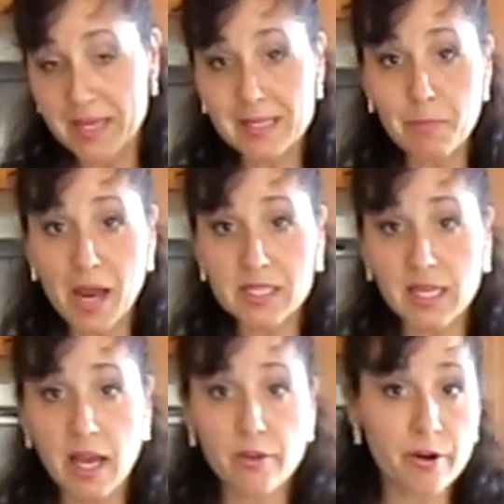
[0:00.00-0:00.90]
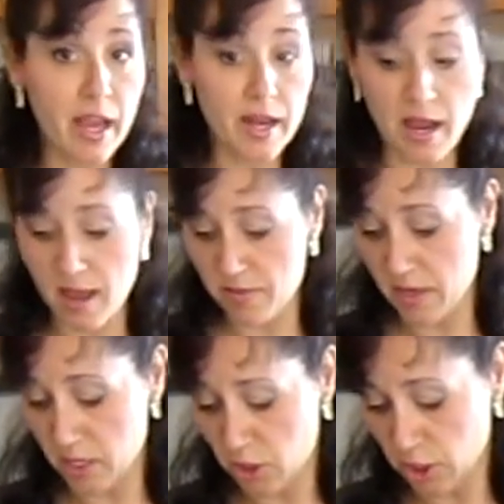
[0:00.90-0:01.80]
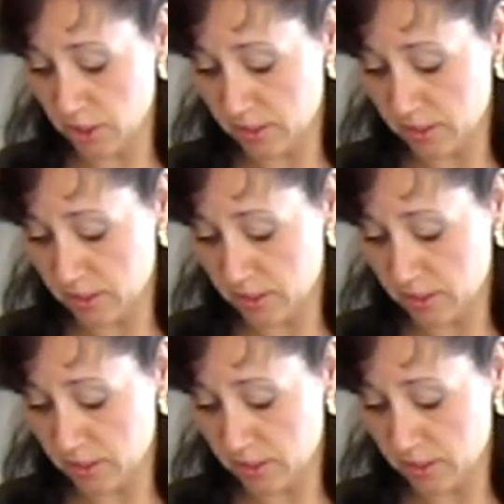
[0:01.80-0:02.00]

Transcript: mix it back together again and then